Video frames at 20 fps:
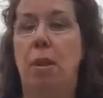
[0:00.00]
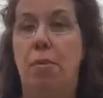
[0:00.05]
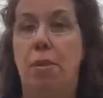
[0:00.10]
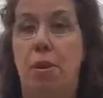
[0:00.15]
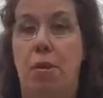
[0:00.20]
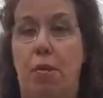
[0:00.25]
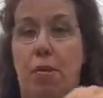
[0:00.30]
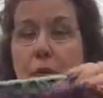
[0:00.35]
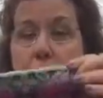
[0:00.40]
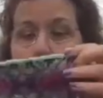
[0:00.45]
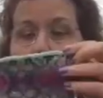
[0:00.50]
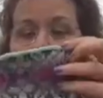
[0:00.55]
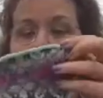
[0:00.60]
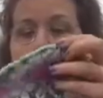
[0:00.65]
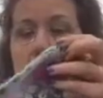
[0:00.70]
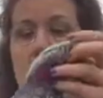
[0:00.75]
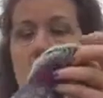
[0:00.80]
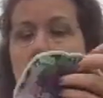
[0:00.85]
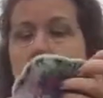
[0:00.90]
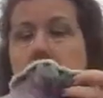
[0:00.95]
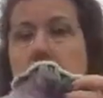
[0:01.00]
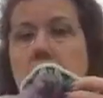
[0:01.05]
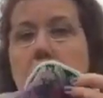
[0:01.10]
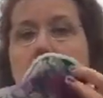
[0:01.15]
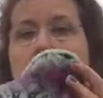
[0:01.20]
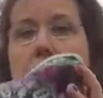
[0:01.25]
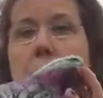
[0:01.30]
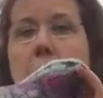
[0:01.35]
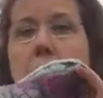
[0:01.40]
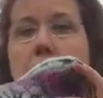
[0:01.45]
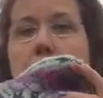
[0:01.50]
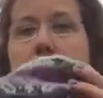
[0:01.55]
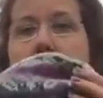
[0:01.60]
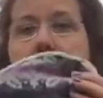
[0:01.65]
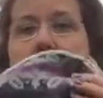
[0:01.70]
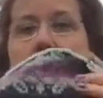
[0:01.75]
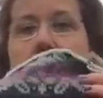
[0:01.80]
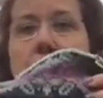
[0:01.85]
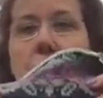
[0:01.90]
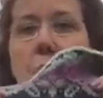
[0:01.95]
up to four and I knit the bottom
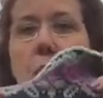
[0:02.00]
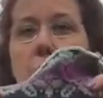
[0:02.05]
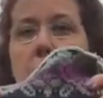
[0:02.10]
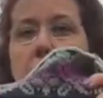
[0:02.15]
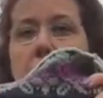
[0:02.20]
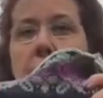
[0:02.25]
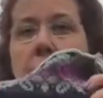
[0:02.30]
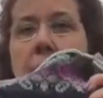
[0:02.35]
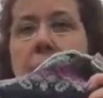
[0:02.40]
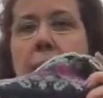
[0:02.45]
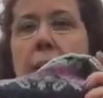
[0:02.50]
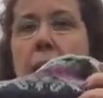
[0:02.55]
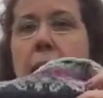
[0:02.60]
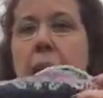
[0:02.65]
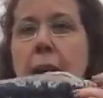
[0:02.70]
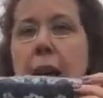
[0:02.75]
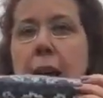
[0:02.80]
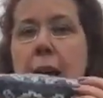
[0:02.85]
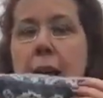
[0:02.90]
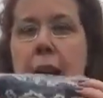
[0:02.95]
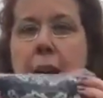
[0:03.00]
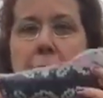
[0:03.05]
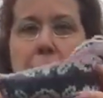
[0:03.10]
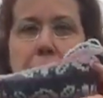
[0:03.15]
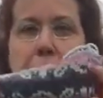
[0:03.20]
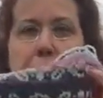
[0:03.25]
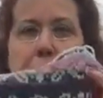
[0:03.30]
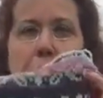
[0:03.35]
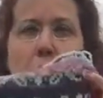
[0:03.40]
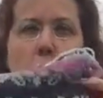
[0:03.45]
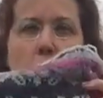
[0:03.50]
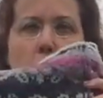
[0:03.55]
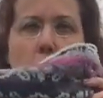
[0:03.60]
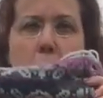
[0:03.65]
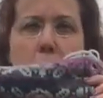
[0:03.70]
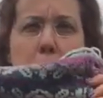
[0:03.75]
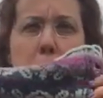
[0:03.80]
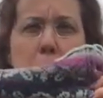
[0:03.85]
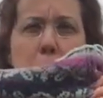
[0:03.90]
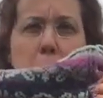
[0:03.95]
with the fours. And
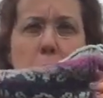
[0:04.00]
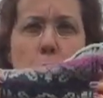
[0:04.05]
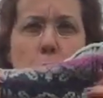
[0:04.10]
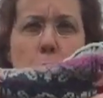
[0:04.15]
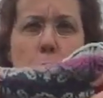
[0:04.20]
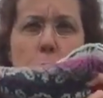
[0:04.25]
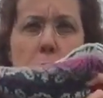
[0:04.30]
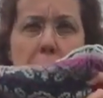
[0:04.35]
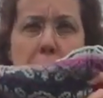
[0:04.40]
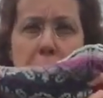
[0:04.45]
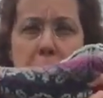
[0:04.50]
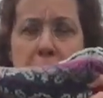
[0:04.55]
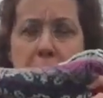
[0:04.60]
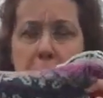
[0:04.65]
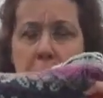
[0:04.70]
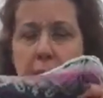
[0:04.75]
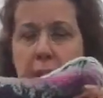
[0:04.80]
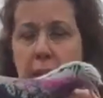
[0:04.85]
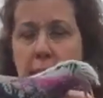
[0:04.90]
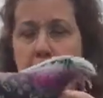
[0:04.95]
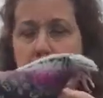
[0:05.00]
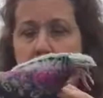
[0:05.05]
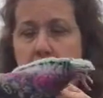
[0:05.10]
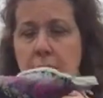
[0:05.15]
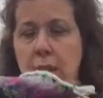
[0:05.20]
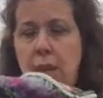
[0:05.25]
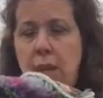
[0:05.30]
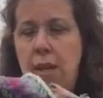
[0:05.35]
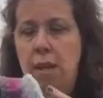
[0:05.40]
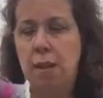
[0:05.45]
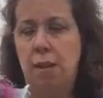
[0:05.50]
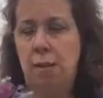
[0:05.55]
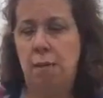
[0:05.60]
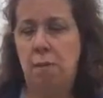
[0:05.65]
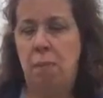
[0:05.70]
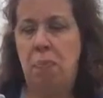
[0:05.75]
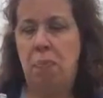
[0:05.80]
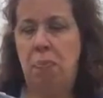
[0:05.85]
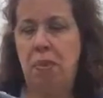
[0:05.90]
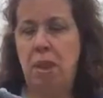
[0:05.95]
before wet blocking it,
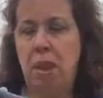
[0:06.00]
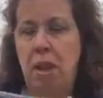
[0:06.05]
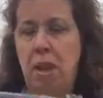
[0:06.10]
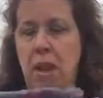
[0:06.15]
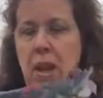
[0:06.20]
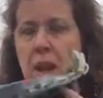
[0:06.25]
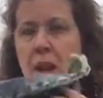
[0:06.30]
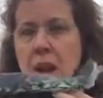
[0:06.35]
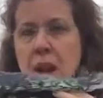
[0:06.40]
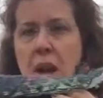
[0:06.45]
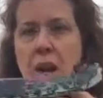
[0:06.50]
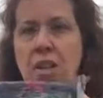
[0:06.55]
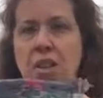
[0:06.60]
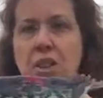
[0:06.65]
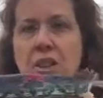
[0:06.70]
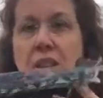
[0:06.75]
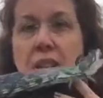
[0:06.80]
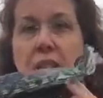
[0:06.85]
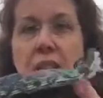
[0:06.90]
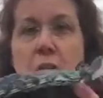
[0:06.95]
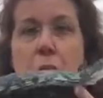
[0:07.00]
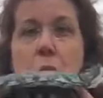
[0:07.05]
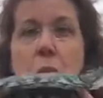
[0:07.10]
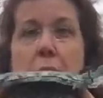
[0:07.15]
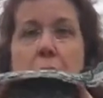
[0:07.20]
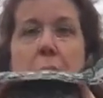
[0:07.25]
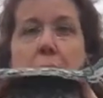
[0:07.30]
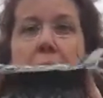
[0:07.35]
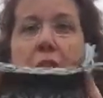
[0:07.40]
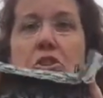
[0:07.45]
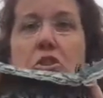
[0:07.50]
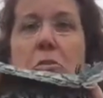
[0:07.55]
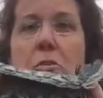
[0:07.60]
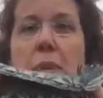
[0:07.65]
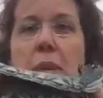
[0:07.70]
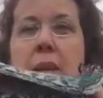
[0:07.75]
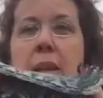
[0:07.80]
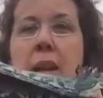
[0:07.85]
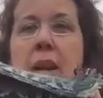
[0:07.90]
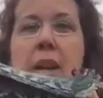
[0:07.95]
I just did a quick
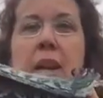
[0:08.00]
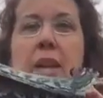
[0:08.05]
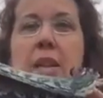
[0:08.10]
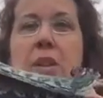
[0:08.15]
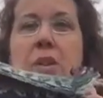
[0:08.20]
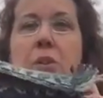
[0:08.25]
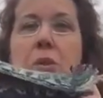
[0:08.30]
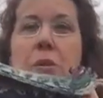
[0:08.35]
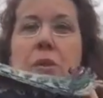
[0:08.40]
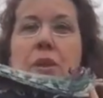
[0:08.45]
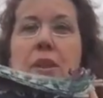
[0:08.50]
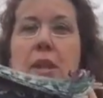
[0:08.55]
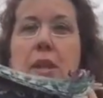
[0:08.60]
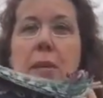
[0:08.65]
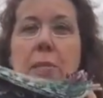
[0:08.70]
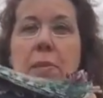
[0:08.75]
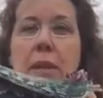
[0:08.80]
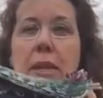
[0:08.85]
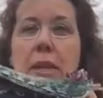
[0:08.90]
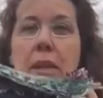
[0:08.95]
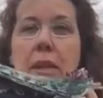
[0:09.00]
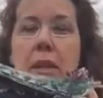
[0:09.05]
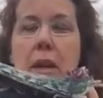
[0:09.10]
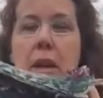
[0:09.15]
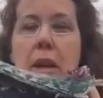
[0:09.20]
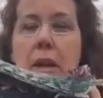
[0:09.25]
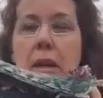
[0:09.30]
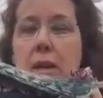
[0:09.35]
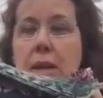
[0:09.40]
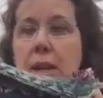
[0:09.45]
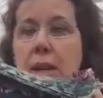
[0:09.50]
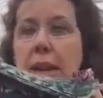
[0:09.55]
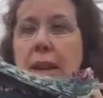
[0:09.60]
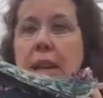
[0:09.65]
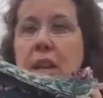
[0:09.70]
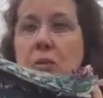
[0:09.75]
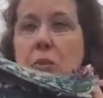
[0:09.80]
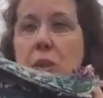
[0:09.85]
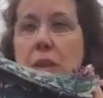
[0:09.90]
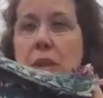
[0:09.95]
measurement and I knew it was gonna be, uh, the
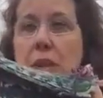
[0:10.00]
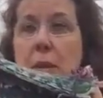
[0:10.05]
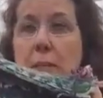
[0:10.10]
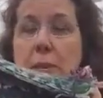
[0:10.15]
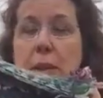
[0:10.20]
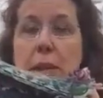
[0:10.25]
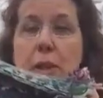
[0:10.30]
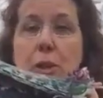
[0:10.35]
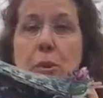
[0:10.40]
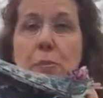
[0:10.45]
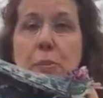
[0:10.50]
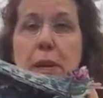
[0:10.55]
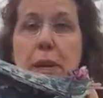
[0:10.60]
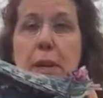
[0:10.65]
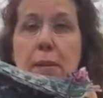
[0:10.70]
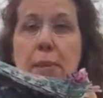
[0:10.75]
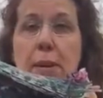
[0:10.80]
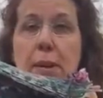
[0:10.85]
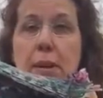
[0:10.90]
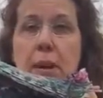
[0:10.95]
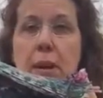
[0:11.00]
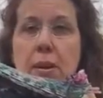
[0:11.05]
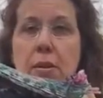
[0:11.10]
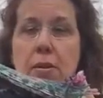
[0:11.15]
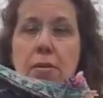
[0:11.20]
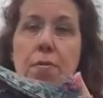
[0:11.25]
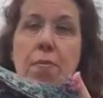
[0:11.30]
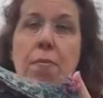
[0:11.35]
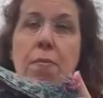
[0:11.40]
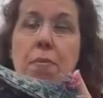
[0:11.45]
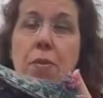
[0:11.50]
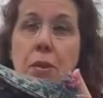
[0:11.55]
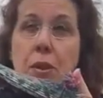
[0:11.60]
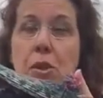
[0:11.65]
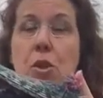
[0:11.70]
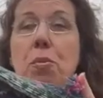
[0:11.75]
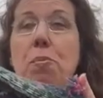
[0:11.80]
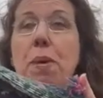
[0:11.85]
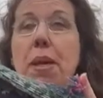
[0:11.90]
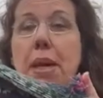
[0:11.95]
gauge was gonna be too big, uh,
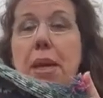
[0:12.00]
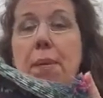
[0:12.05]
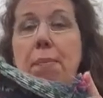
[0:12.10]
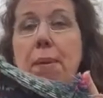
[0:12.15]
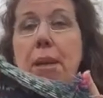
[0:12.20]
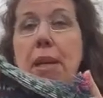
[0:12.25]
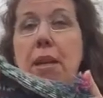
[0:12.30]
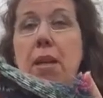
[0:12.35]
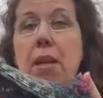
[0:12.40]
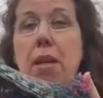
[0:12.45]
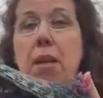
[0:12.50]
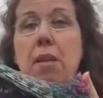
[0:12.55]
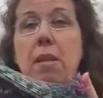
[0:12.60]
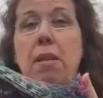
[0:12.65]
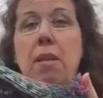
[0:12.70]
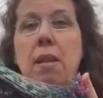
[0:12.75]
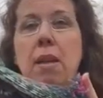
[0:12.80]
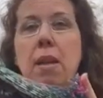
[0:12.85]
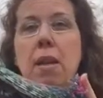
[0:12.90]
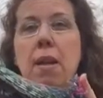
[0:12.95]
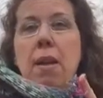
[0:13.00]
too big because